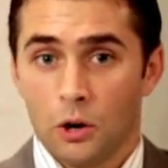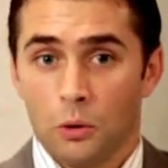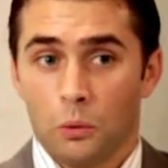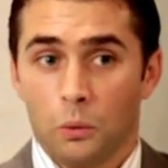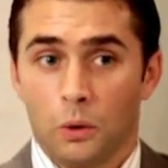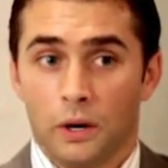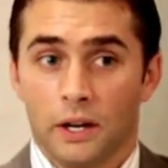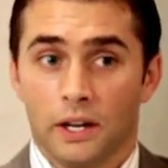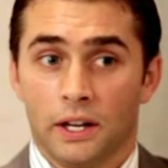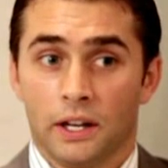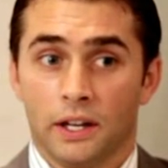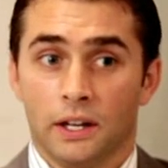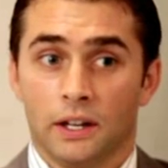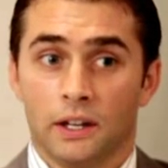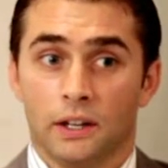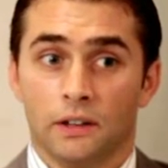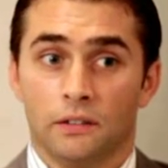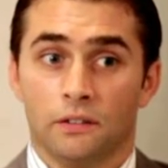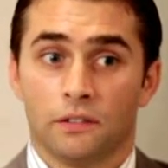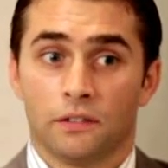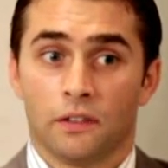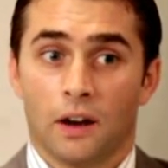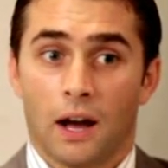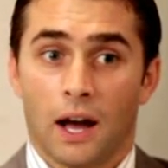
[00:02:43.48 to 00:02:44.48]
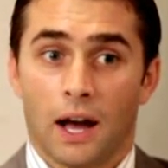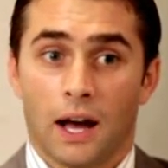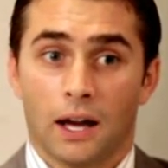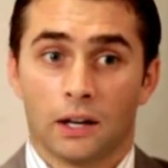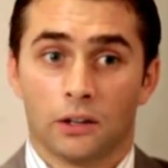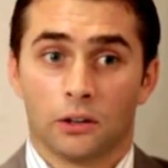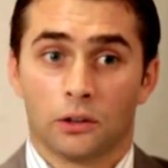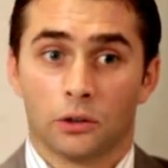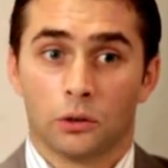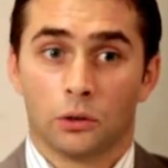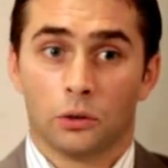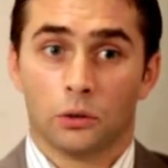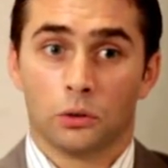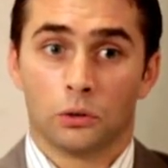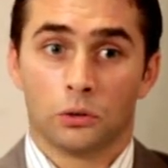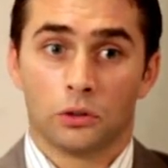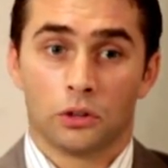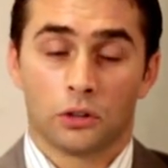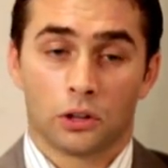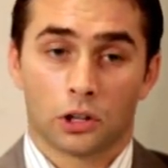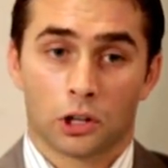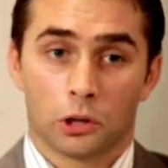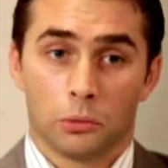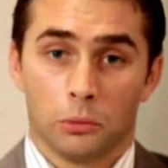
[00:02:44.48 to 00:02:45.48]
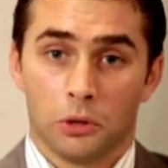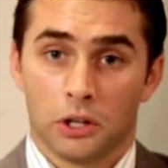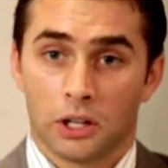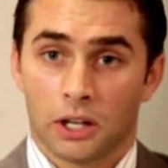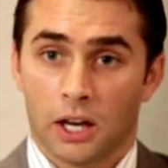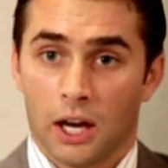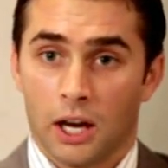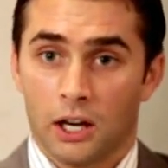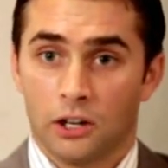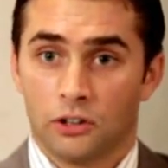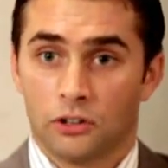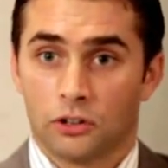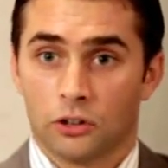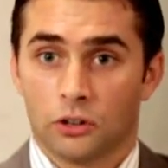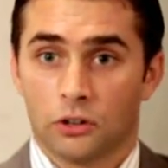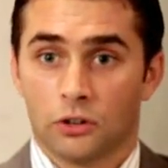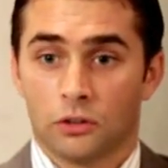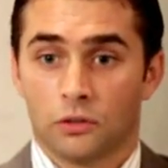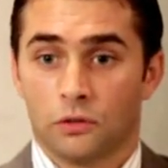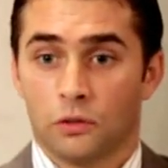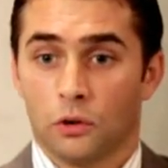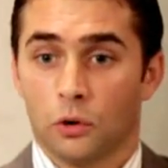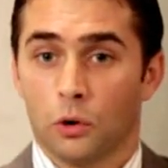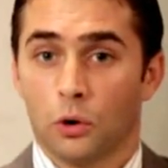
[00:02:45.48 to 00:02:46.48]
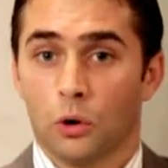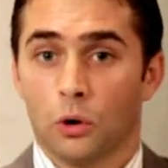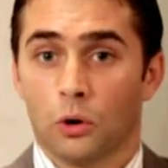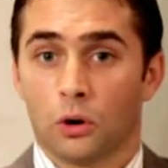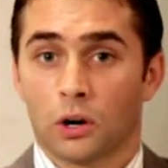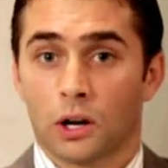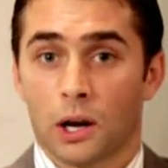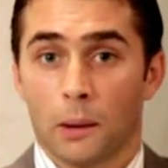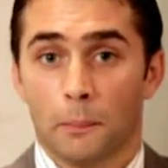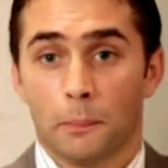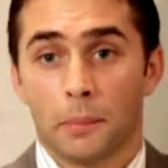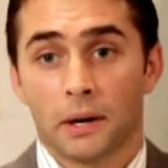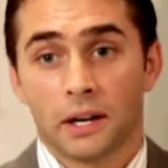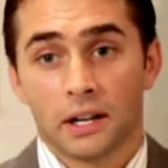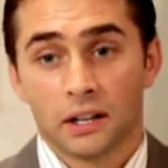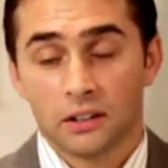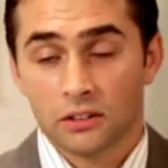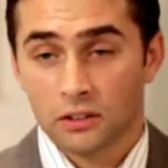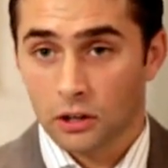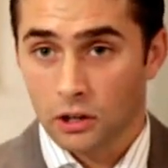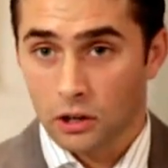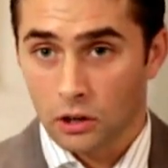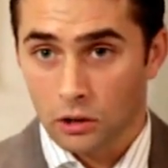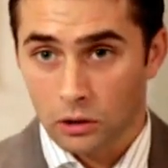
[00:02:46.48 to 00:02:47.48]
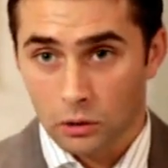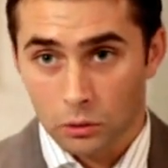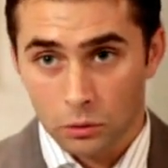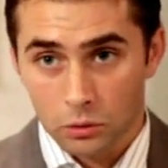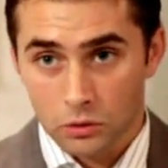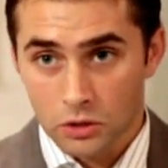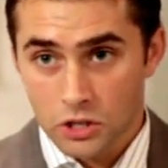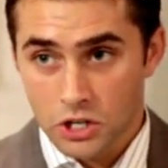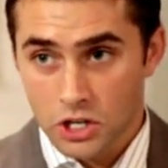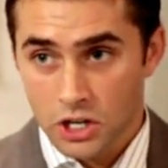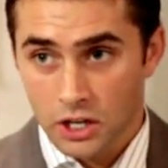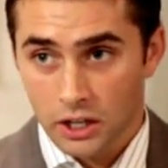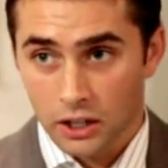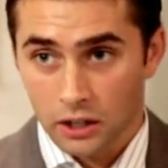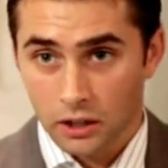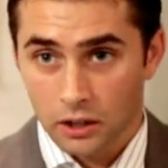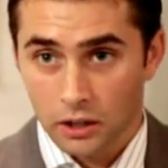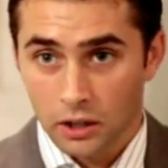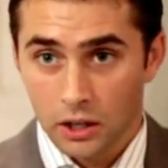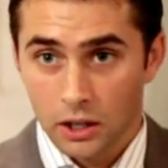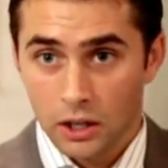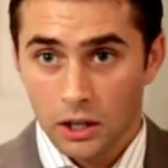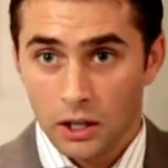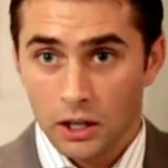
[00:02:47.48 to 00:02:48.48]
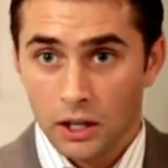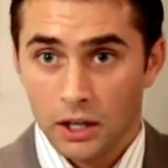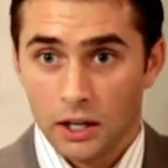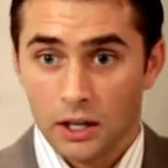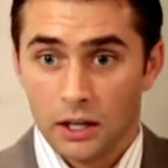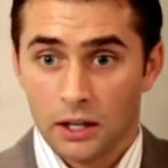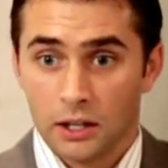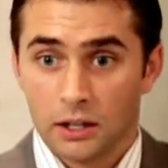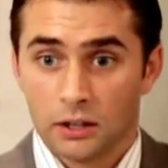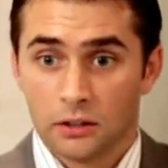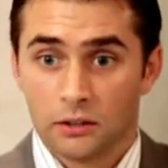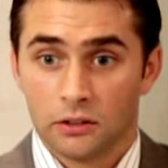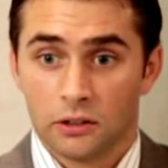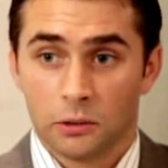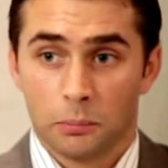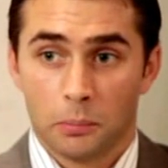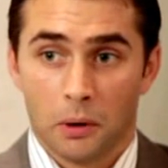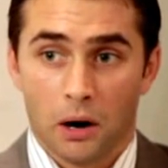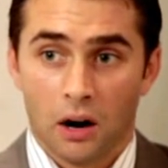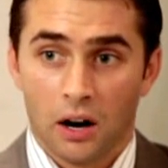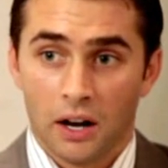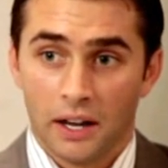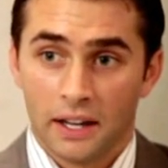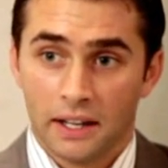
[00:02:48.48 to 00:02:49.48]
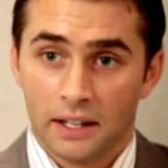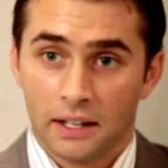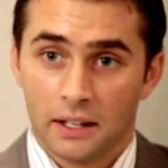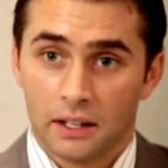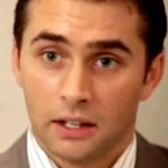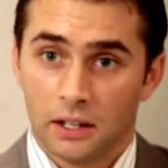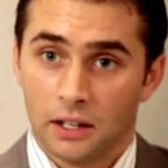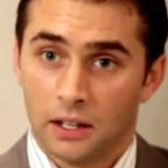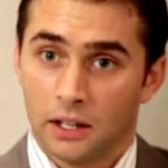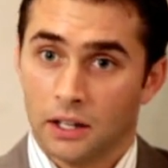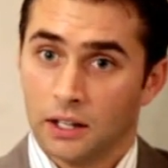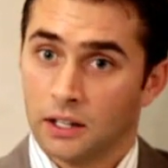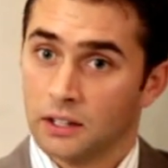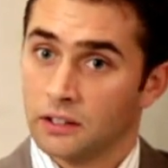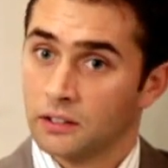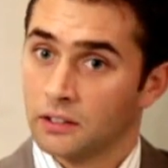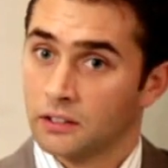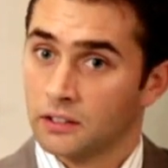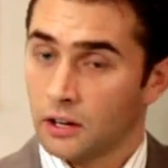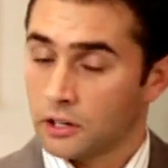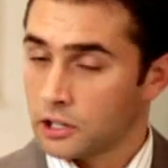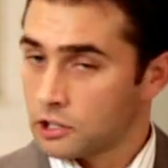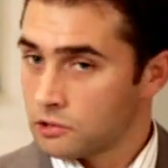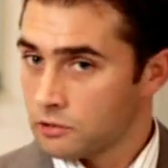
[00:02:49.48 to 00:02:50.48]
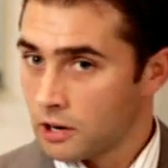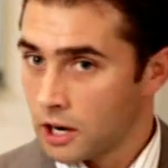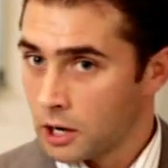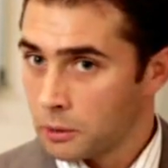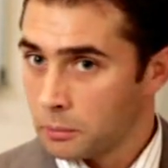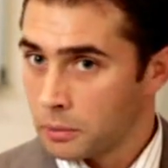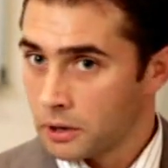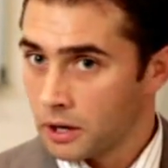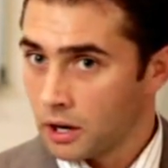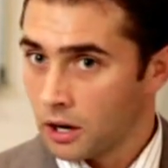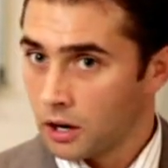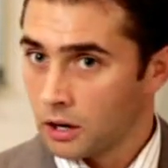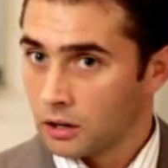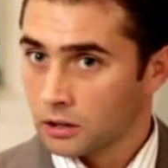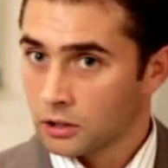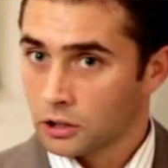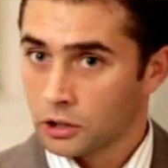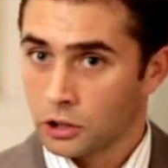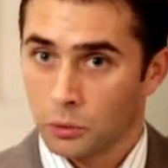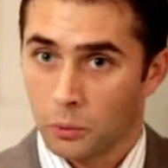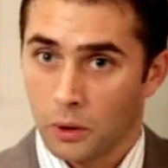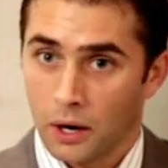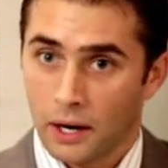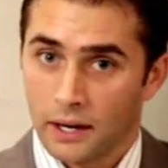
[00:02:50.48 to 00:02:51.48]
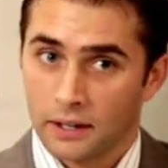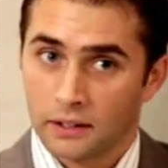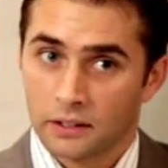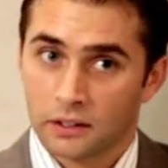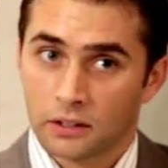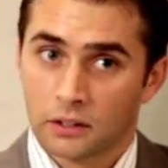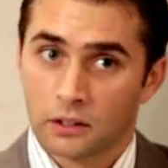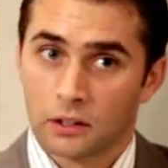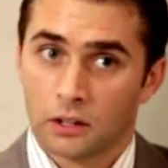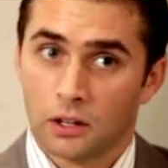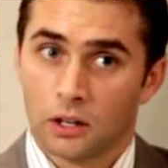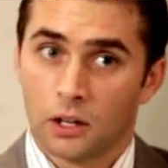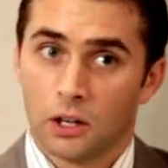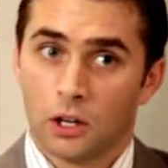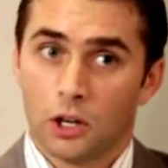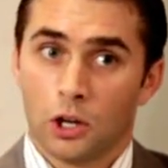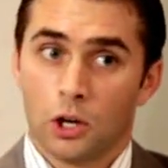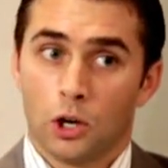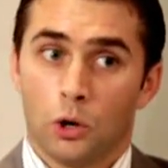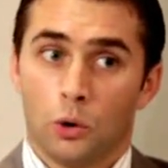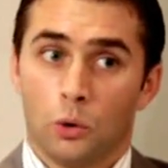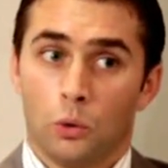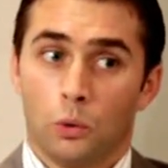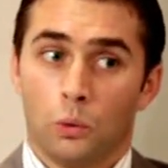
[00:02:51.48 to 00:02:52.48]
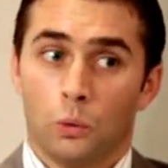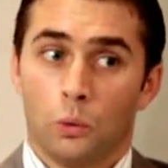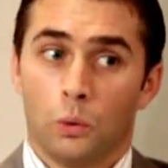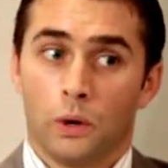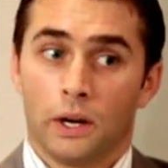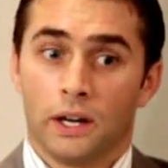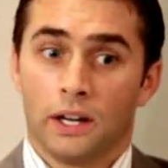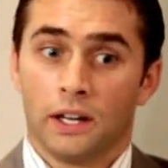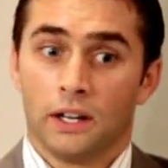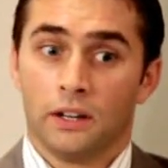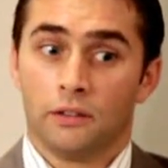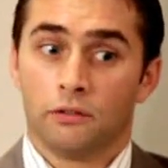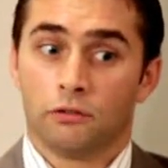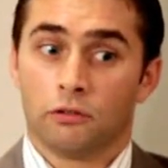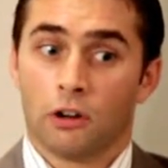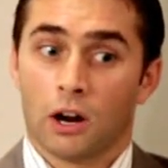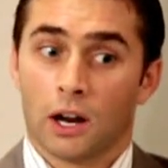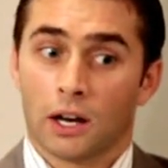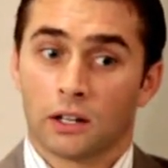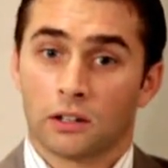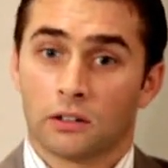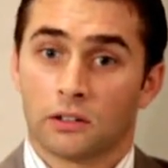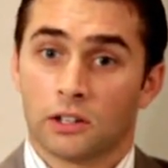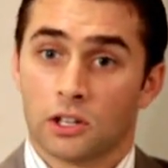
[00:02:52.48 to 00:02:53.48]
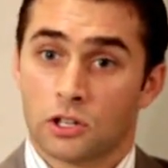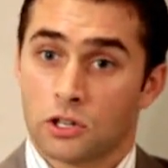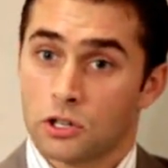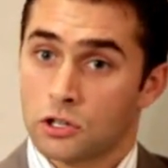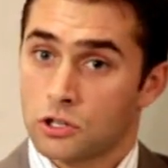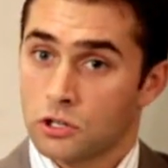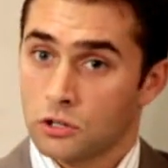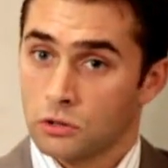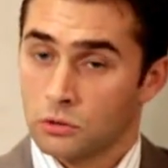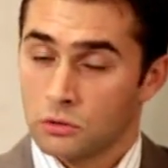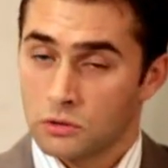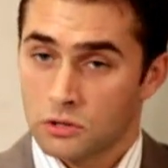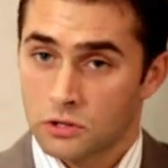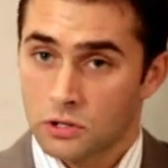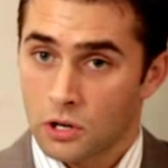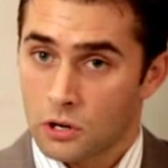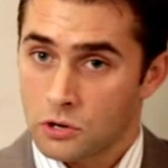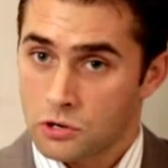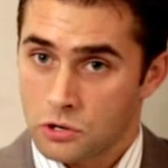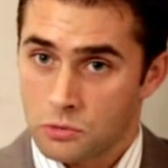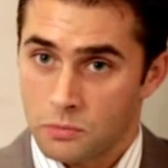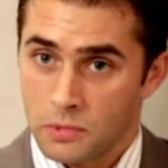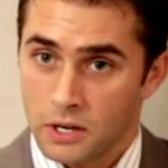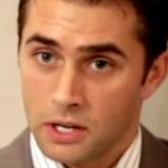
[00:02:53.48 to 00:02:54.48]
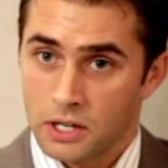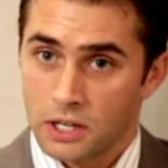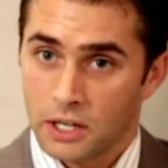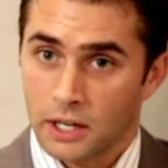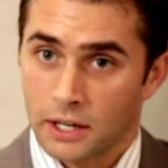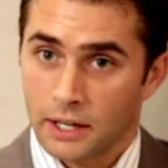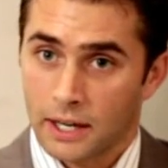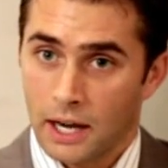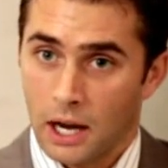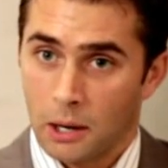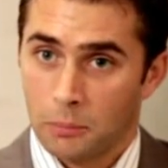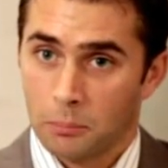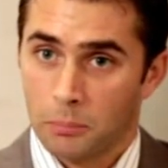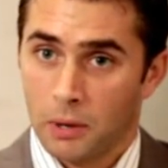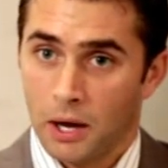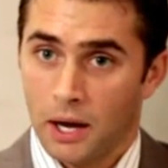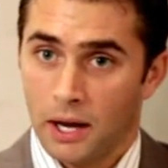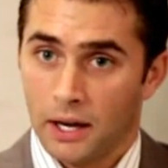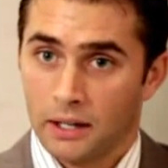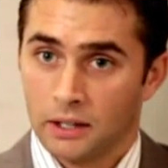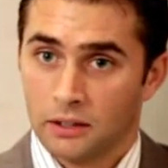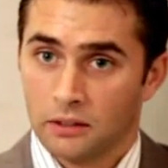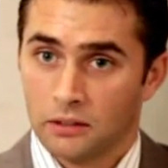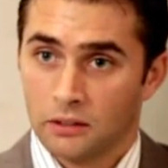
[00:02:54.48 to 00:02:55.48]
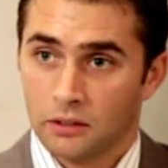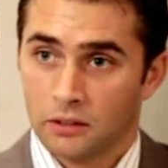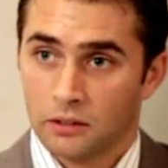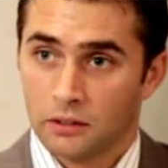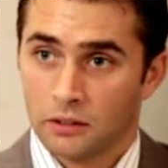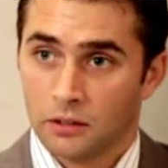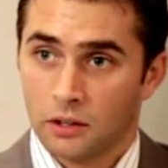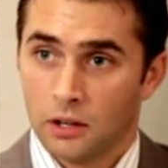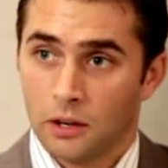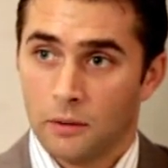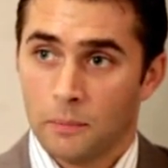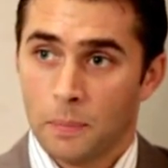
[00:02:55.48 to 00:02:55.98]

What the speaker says: We've handled the communications for companies that are launching in Dubai, in Saudi Arabia, Kuwait. We've run digital and social media campaigns.